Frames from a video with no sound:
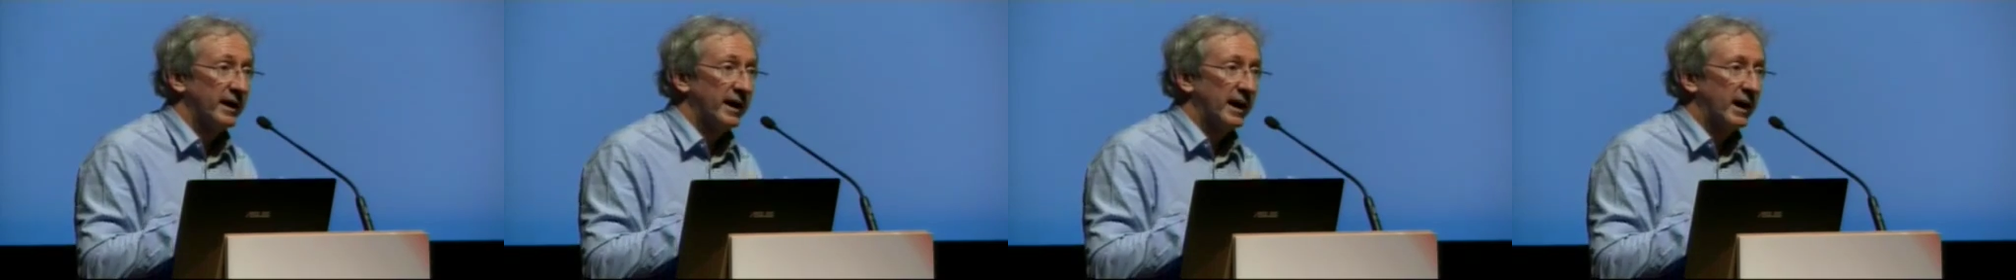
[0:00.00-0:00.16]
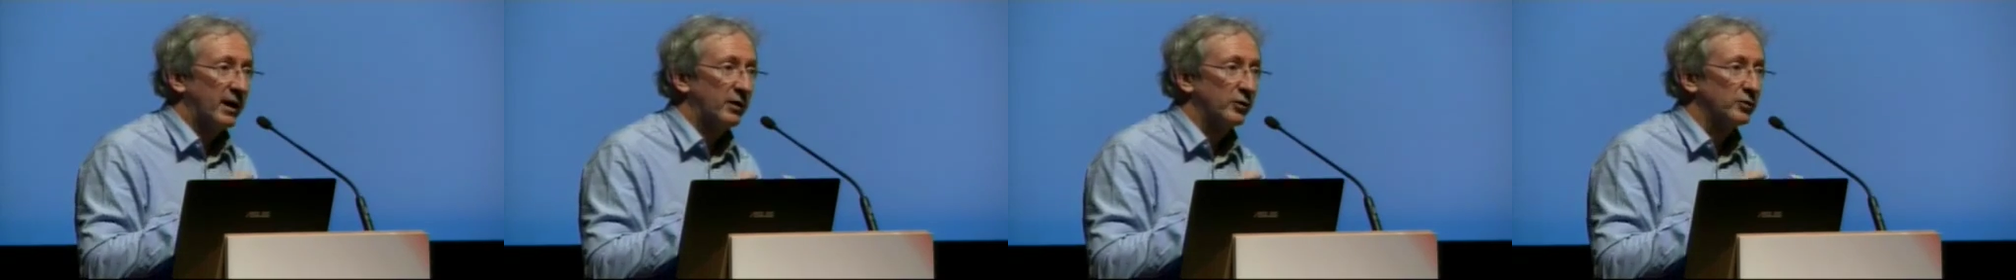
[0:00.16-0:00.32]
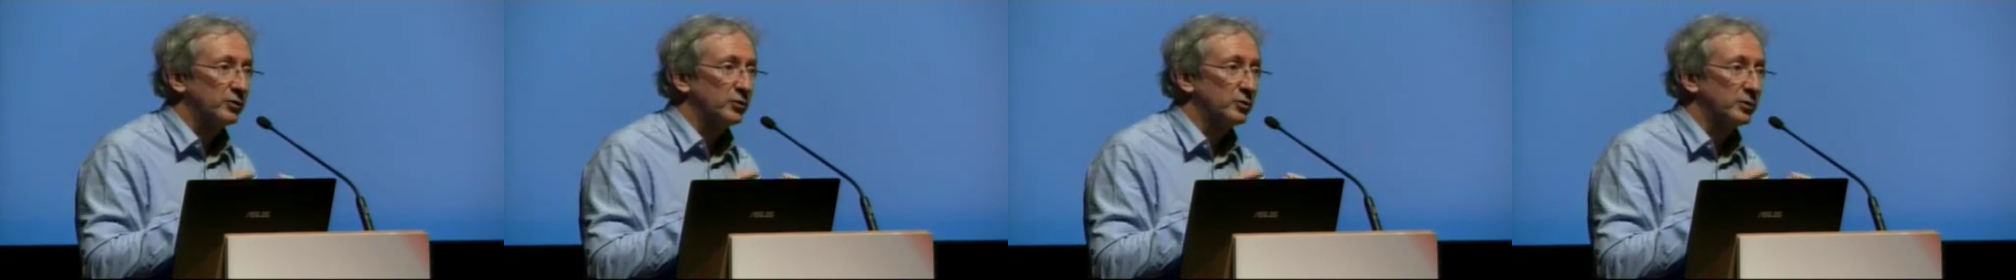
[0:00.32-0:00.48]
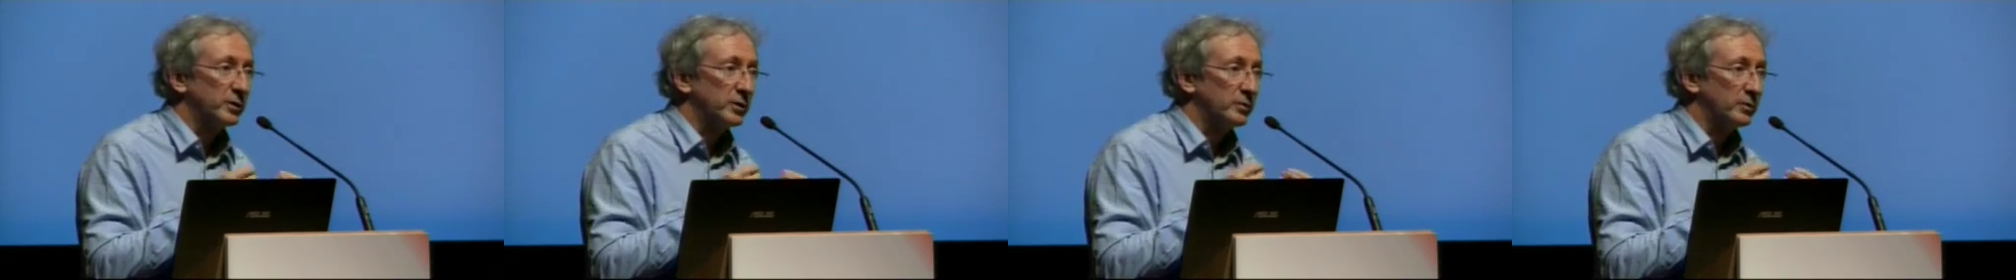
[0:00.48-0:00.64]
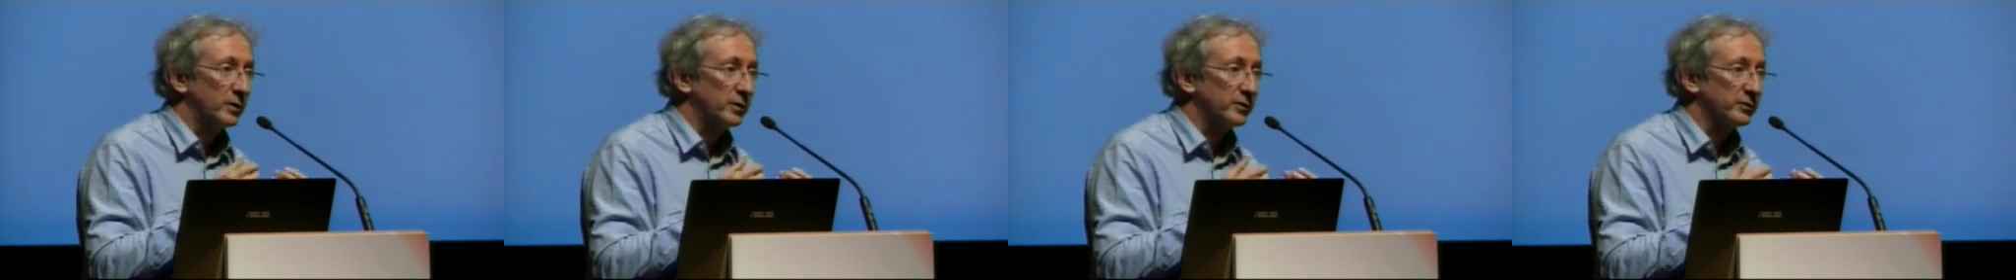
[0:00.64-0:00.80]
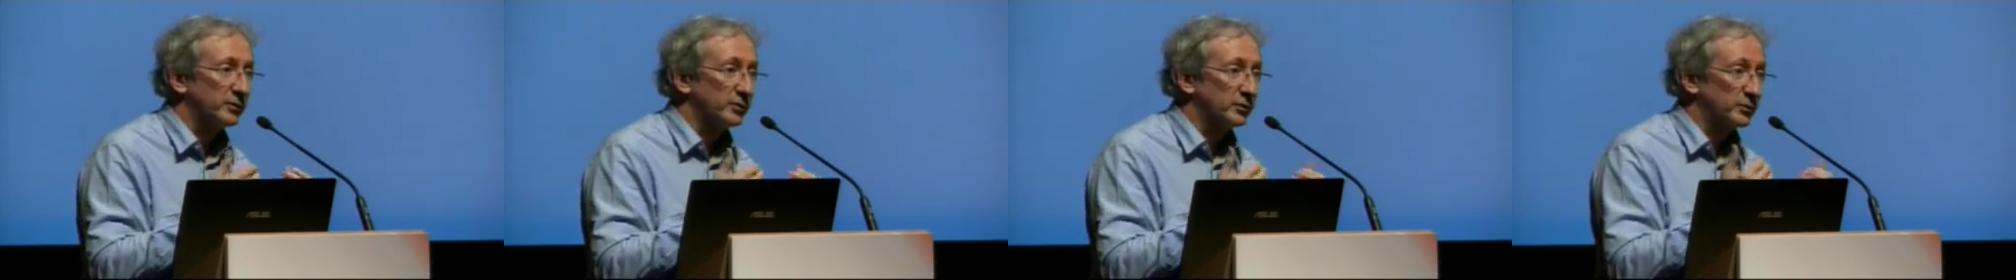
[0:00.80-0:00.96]
how do we
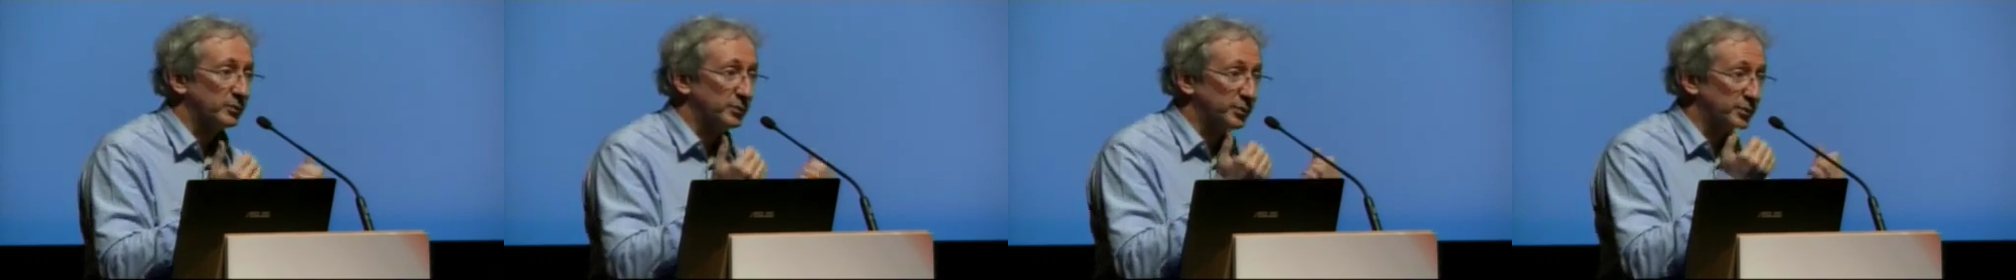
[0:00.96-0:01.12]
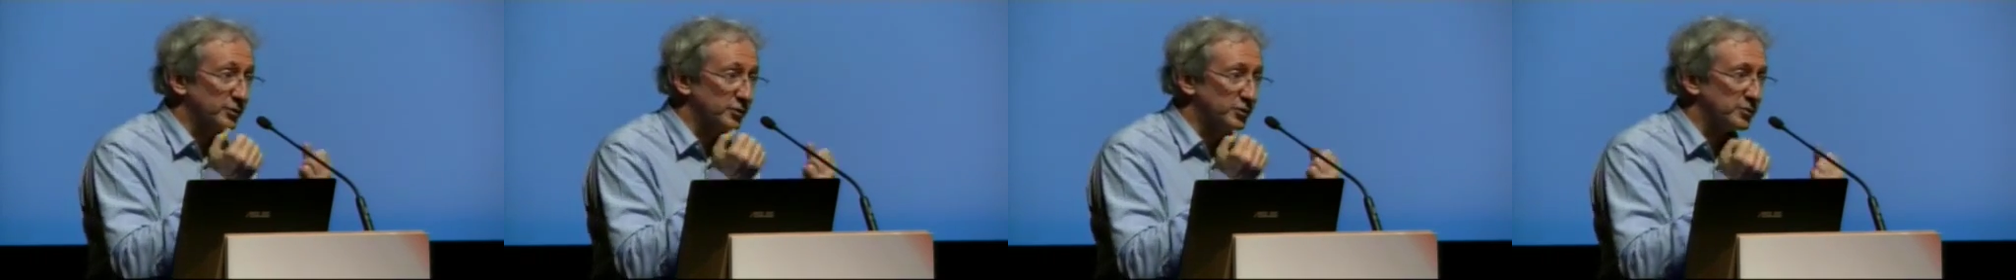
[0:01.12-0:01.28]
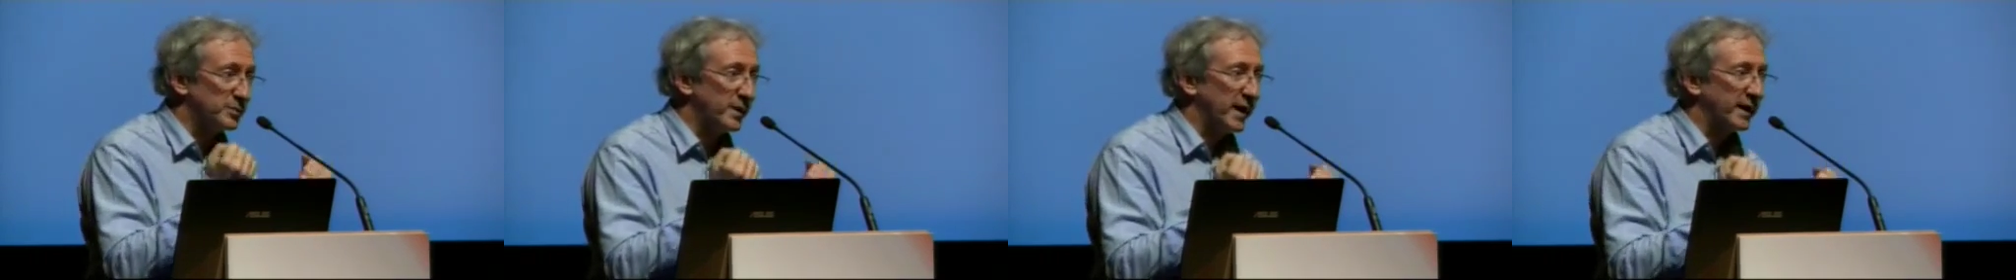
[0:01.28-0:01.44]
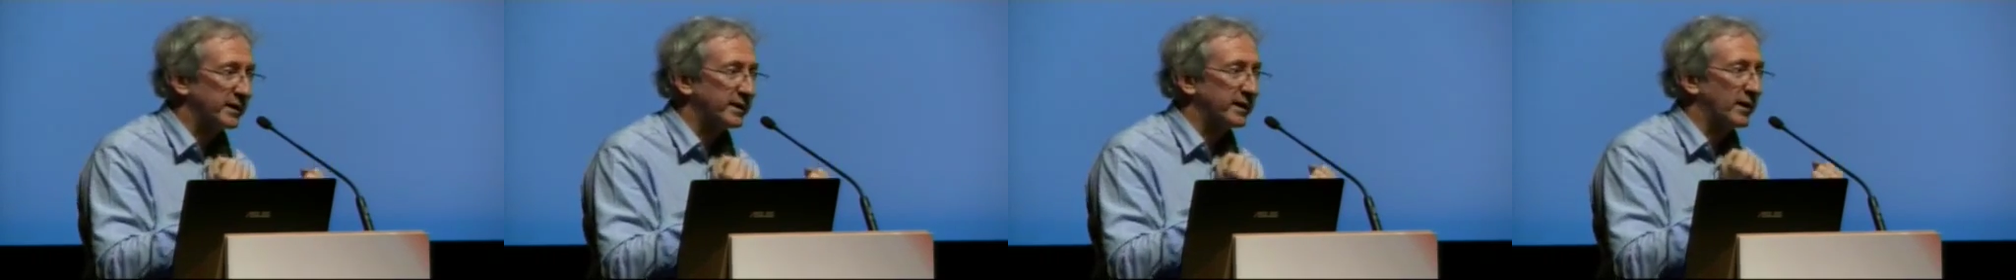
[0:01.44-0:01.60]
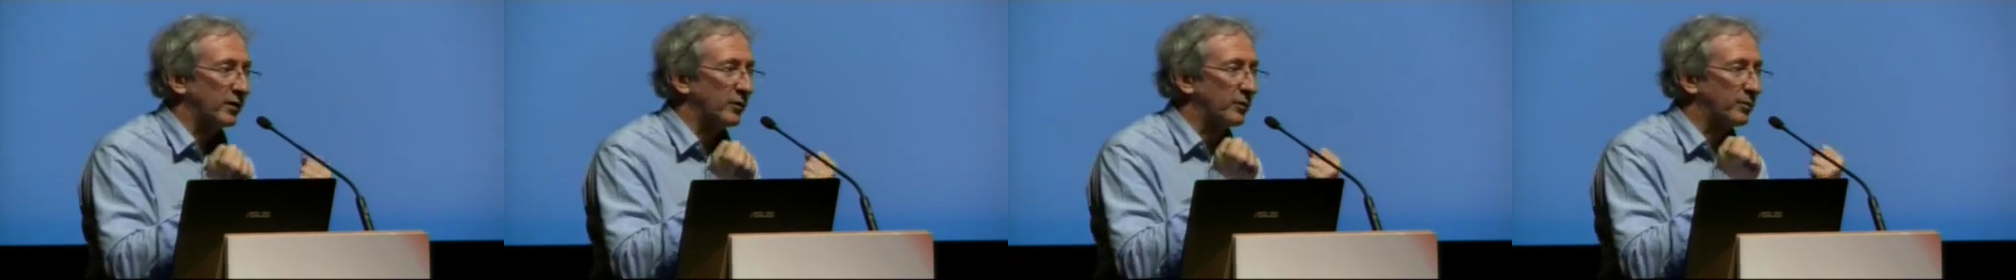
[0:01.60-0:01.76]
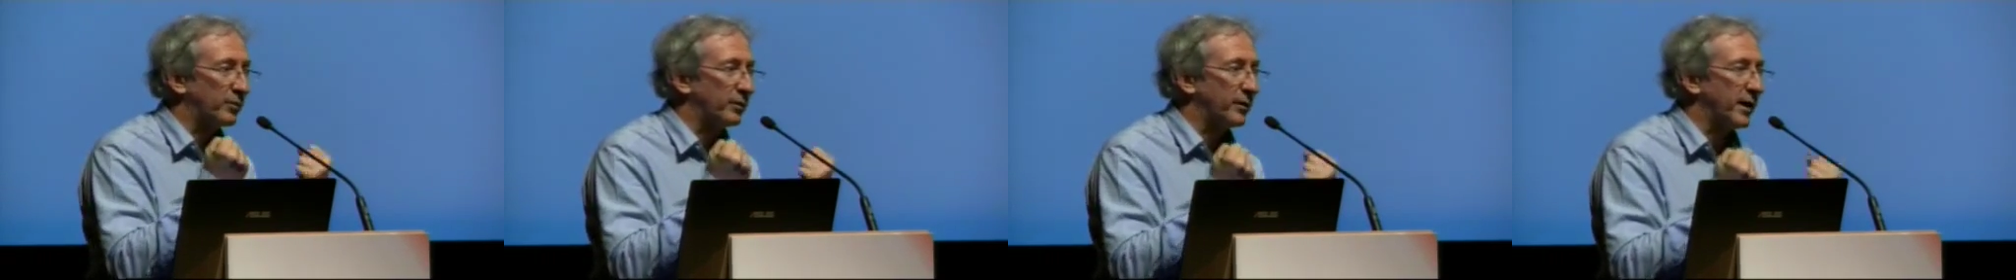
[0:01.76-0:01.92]
want to push back
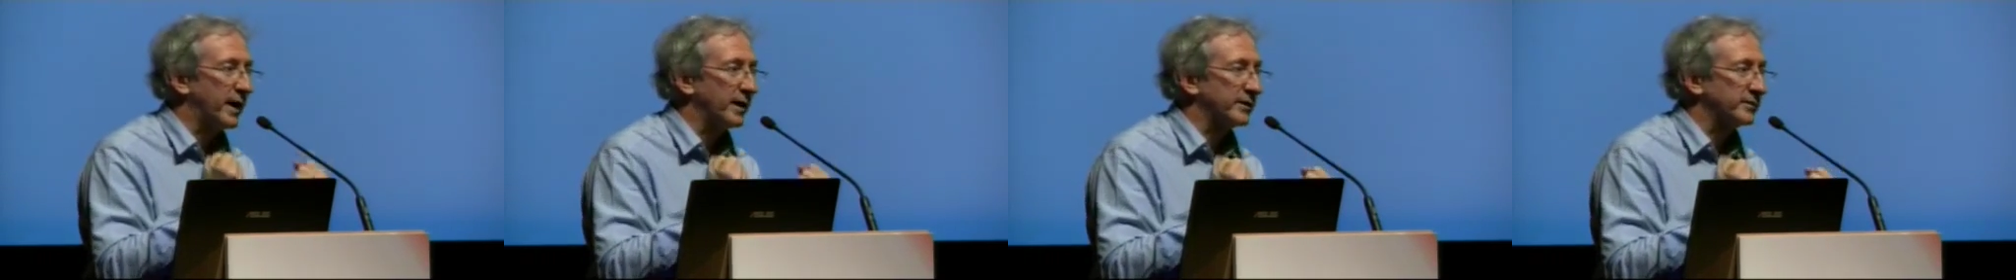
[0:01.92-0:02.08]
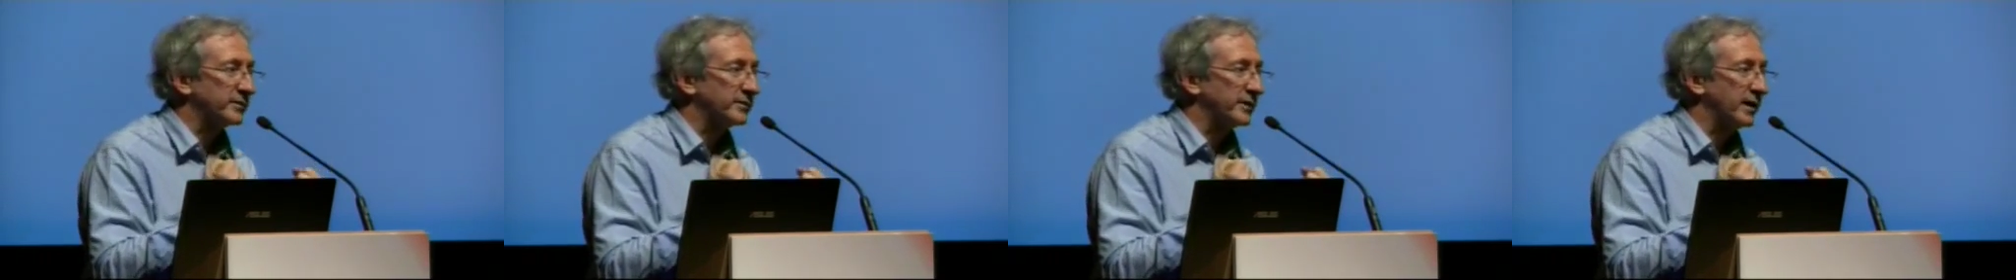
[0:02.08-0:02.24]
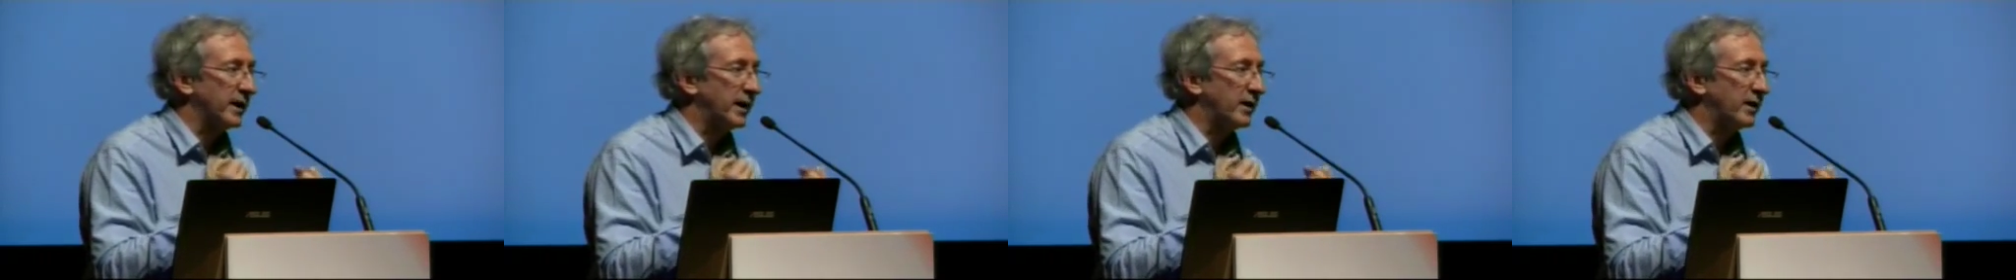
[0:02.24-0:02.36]
our price?